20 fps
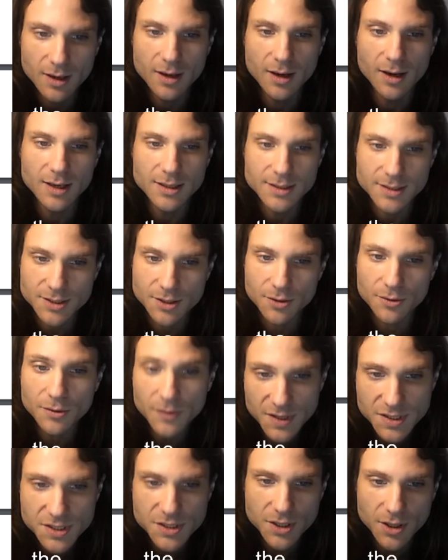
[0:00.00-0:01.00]
And so
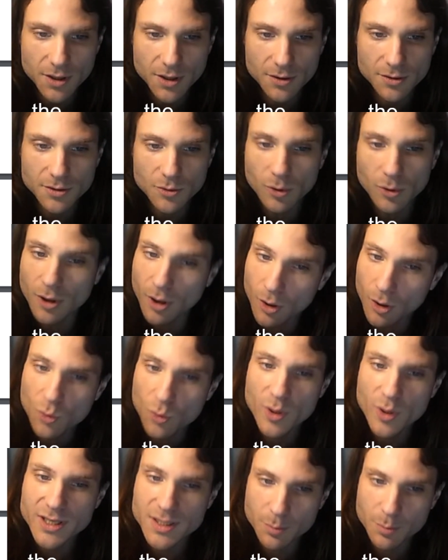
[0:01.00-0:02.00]
this code will
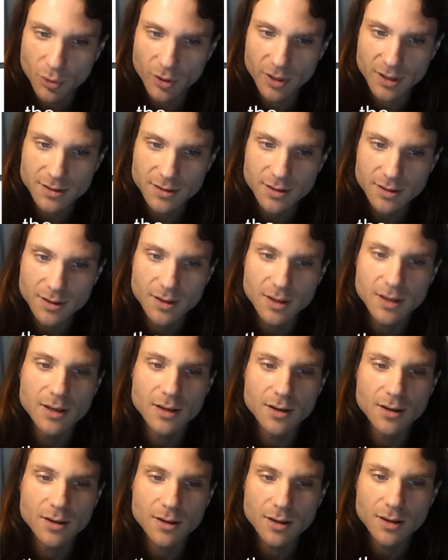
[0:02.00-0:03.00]
always print
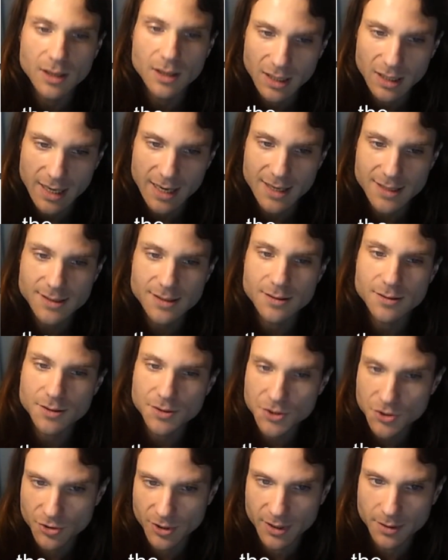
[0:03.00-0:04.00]
class
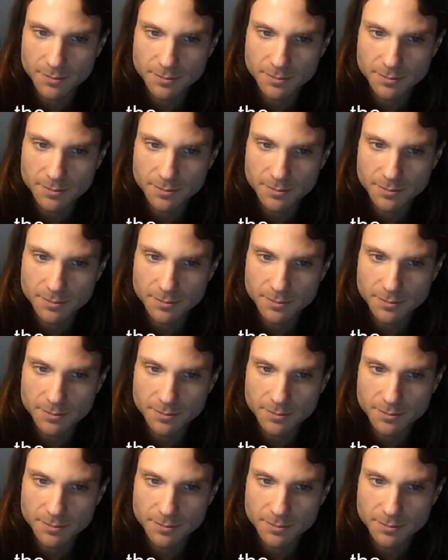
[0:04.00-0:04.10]
string,